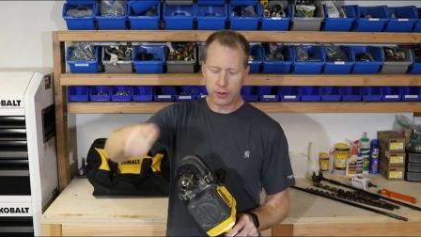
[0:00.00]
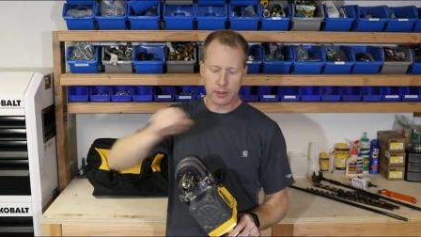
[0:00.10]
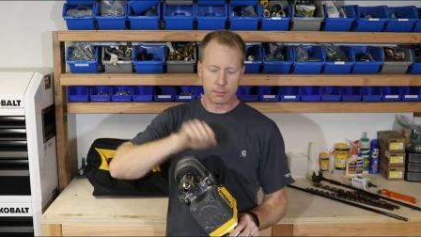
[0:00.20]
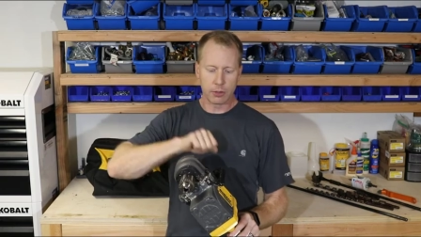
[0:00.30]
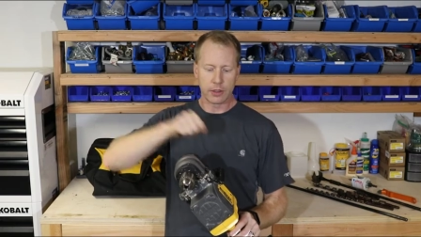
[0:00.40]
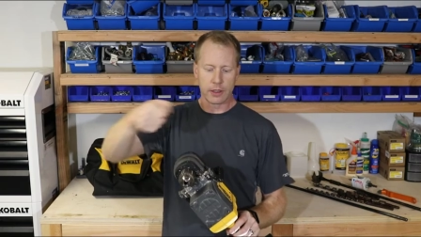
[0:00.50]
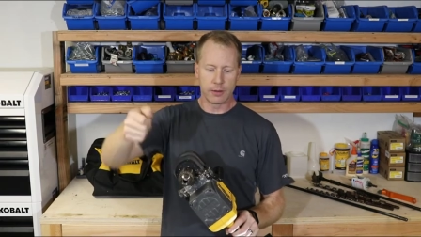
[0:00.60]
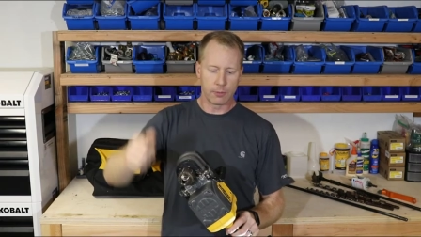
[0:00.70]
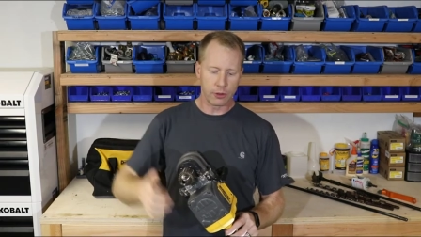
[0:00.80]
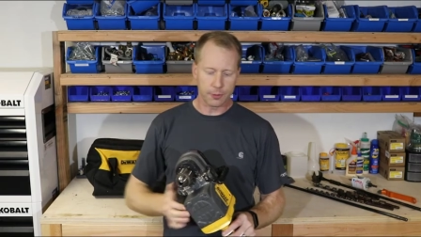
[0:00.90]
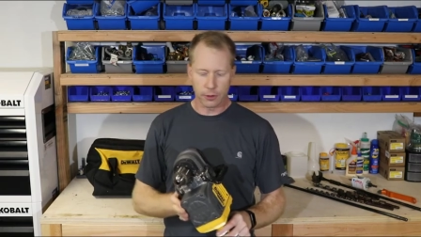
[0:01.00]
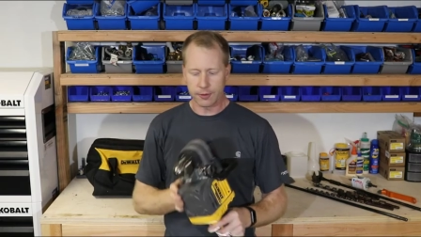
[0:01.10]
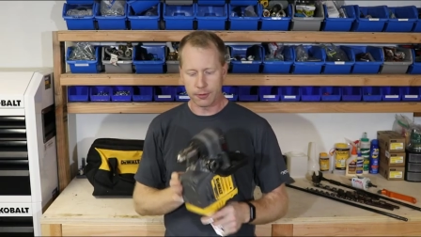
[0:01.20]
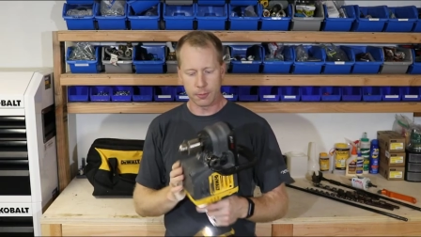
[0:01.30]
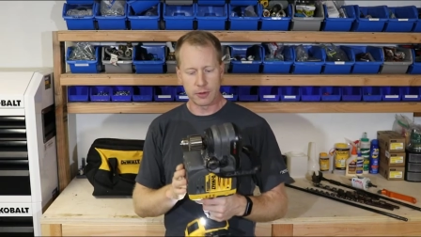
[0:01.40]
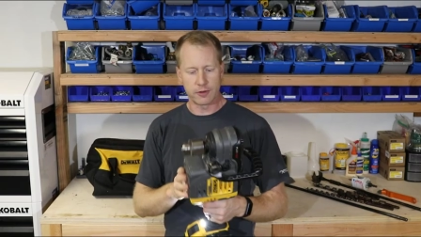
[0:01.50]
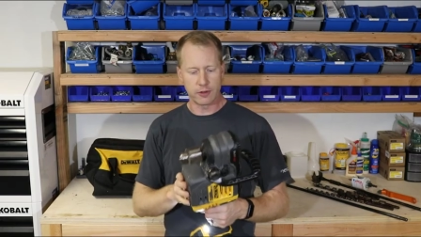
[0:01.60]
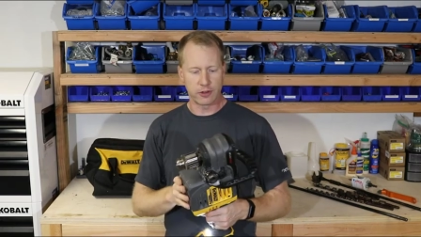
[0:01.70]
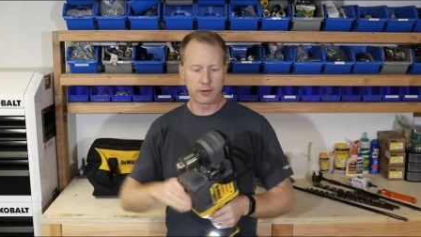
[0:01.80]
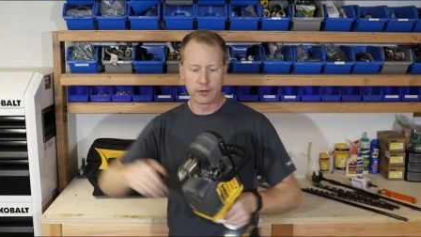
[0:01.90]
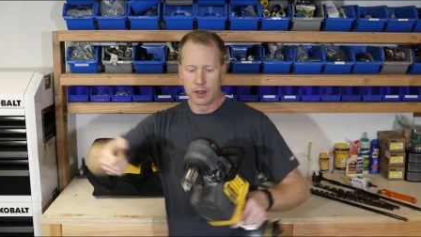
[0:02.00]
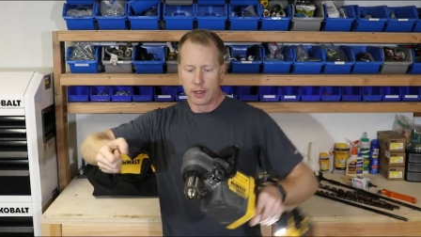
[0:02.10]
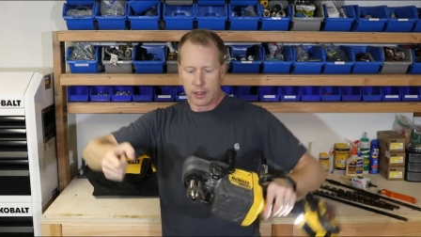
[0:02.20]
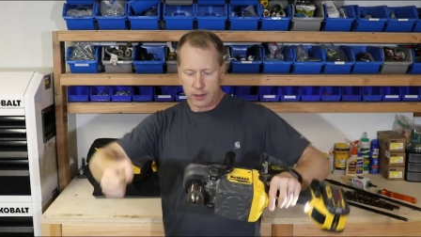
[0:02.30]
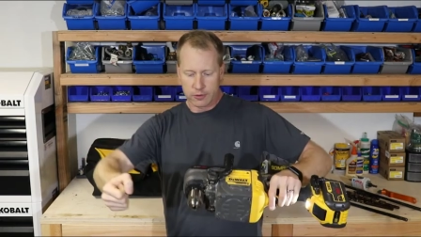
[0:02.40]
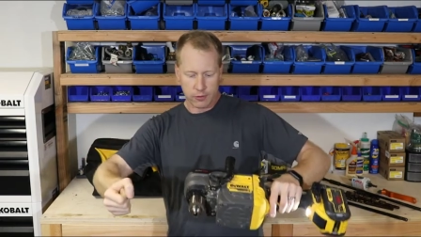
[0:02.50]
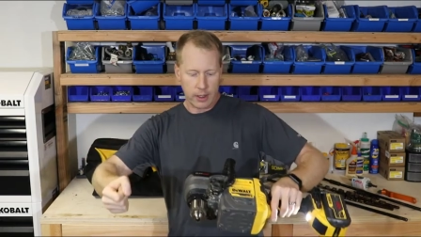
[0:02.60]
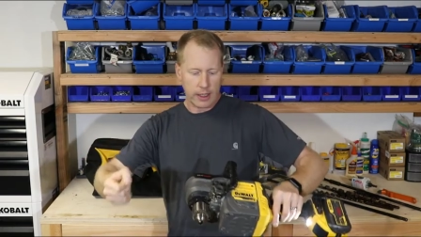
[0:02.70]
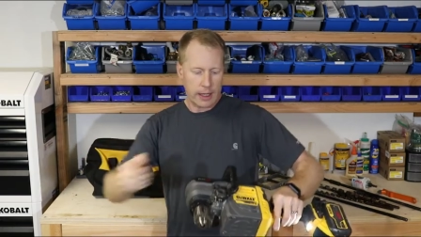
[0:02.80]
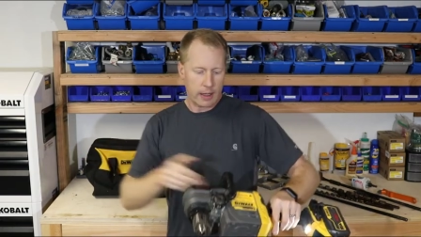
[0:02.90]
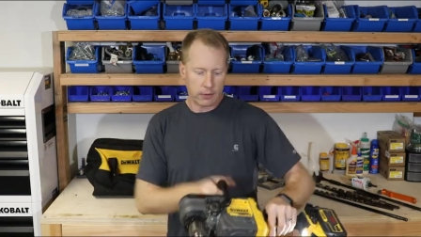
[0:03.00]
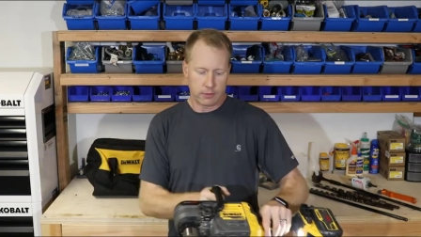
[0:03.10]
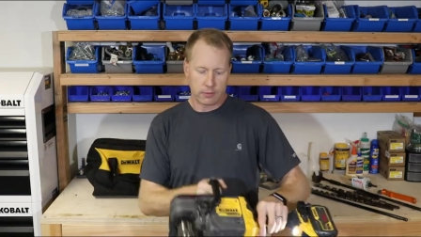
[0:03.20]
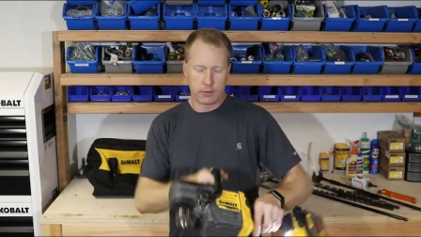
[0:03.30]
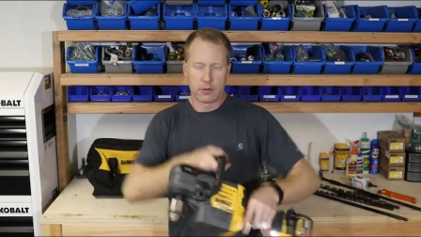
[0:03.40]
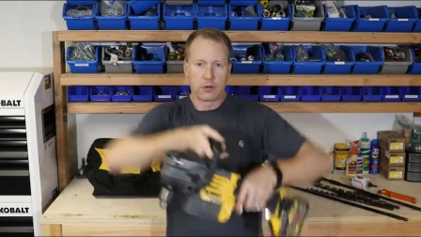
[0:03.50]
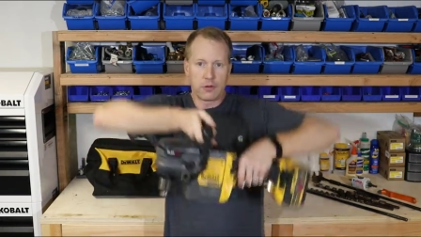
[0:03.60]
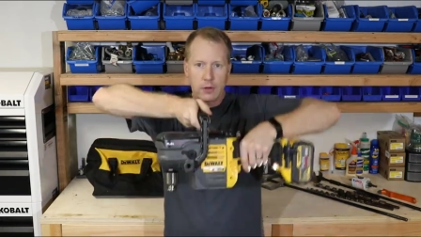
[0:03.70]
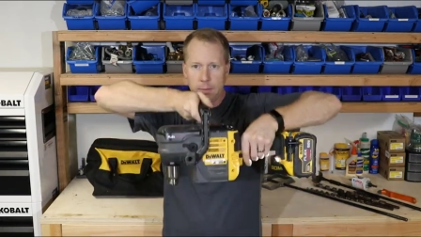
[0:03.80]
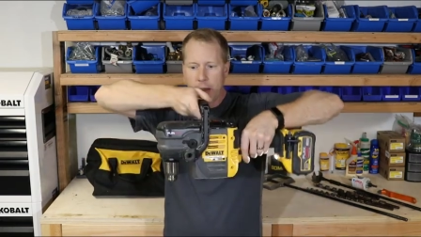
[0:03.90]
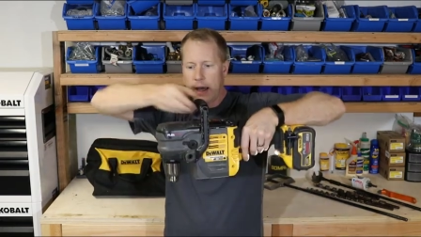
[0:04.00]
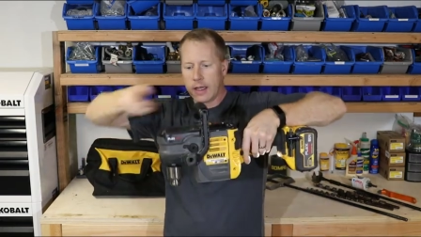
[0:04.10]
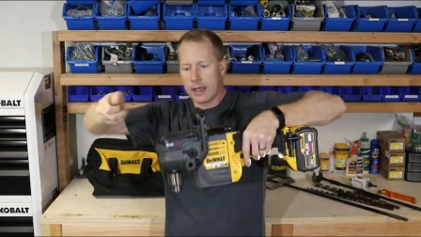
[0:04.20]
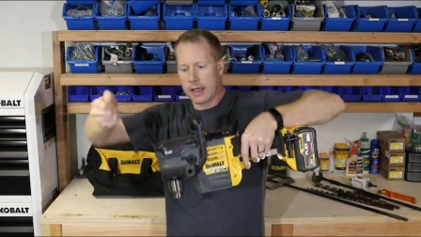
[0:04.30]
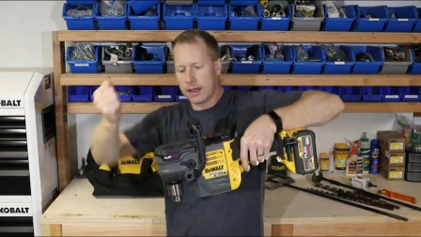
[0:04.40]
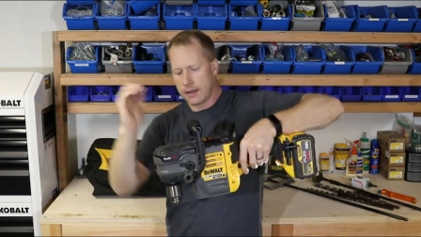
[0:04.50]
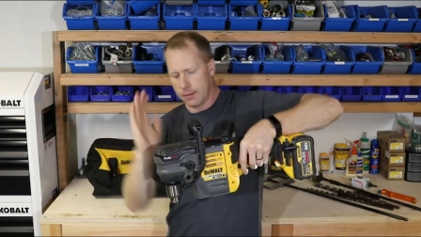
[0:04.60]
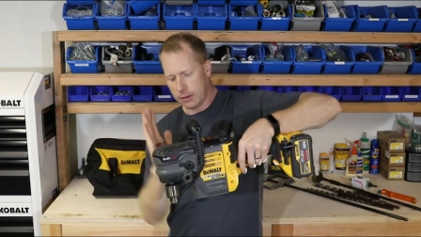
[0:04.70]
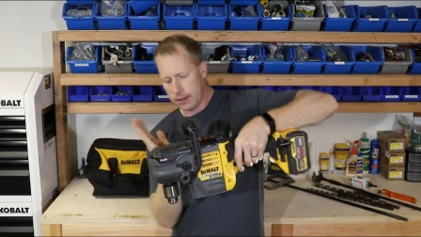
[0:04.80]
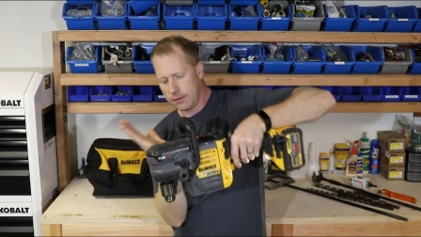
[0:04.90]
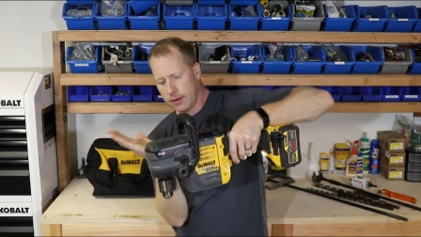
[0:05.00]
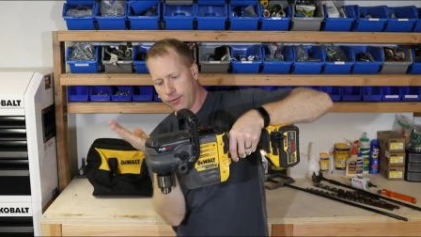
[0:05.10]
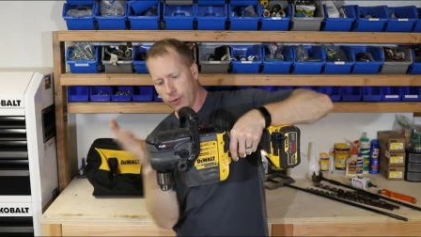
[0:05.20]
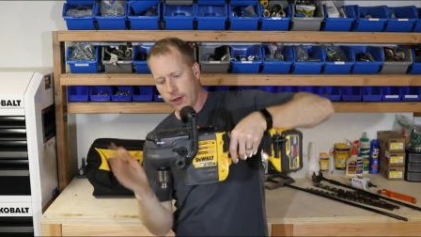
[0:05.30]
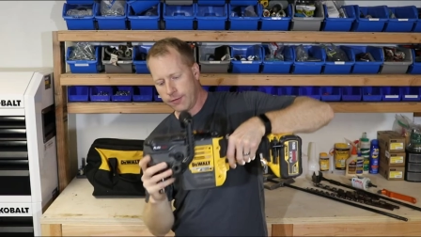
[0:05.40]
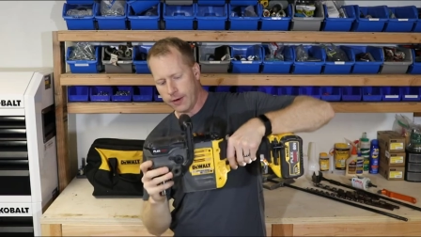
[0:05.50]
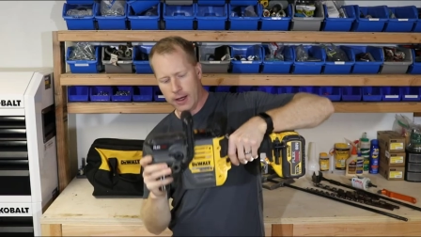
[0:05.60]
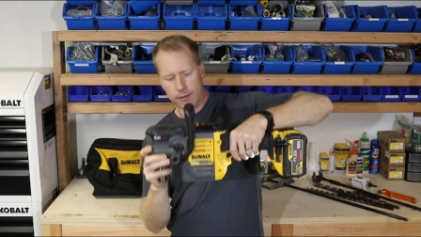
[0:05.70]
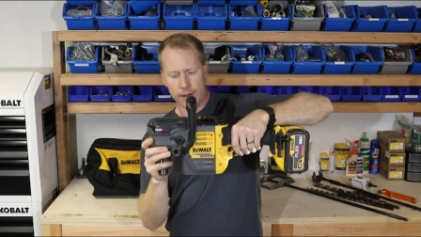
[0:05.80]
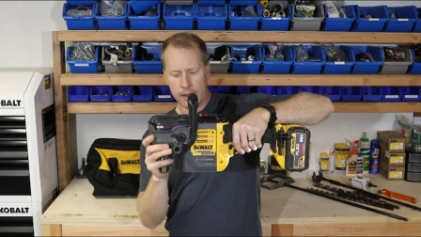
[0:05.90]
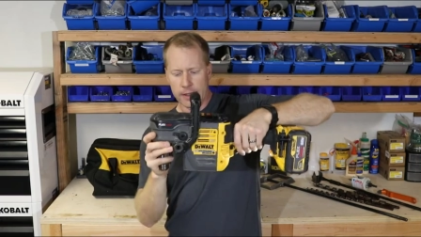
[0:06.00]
You can put it in multiple different positions, straight out, straight back, and I believe at a 45.